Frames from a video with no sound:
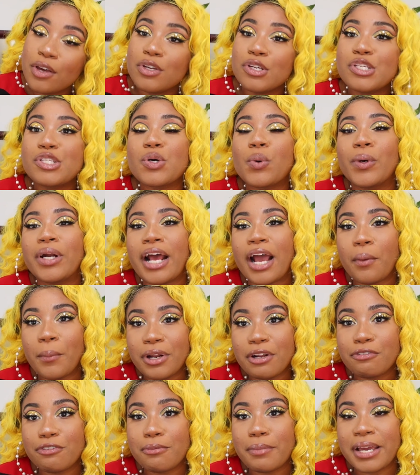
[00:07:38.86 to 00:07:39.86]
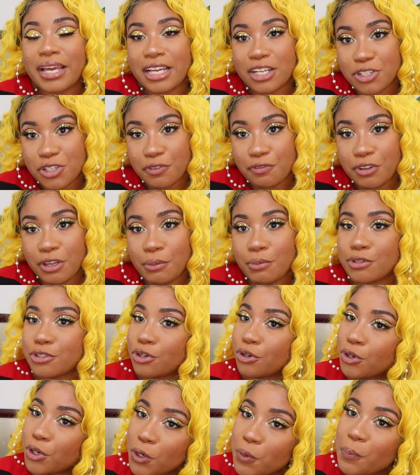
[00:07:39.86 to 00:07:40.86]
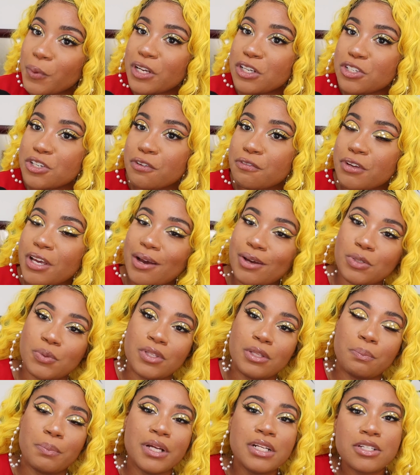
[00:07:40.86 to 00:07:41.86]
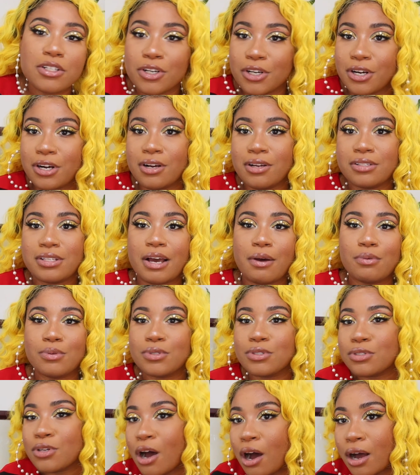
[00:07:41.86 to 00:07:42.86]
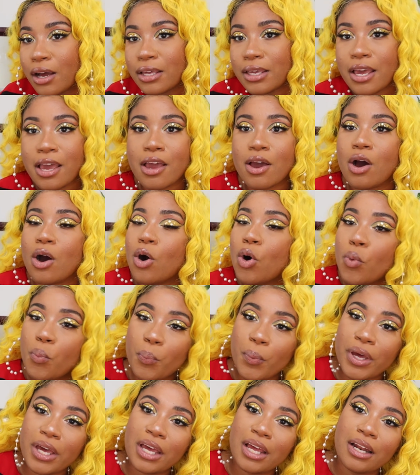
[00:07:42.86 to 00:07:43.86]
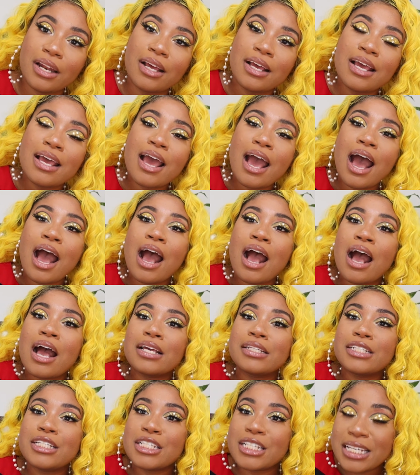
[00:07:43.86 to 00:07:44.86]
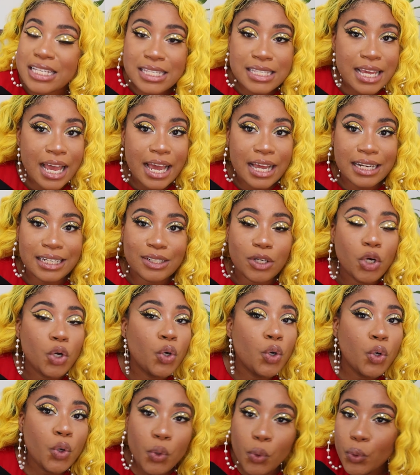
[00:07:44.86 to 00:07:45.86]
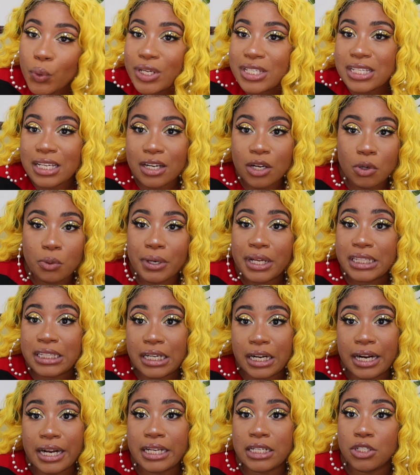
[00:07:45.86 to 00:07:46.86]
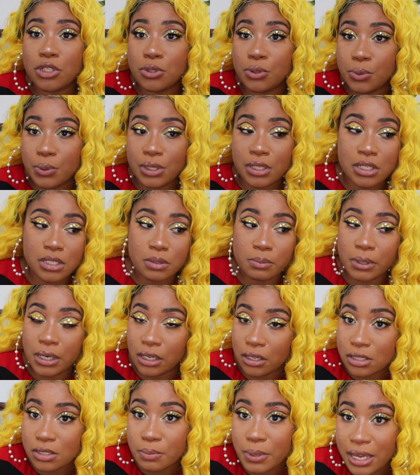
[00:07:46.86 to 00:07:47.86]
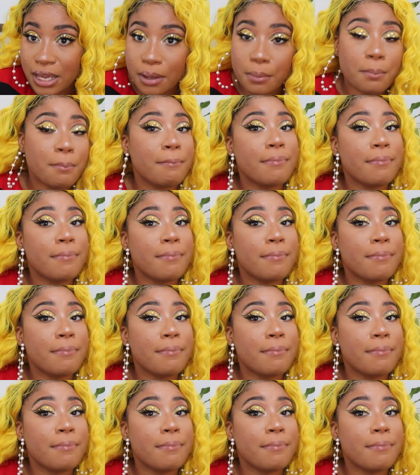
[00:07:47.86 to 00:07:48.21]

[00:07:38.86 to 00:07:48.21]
So when I went in for my interview, it was a group interview. I was with a bunch of girls. I was talking open. She said, who is going to go out there and do this model's makeup?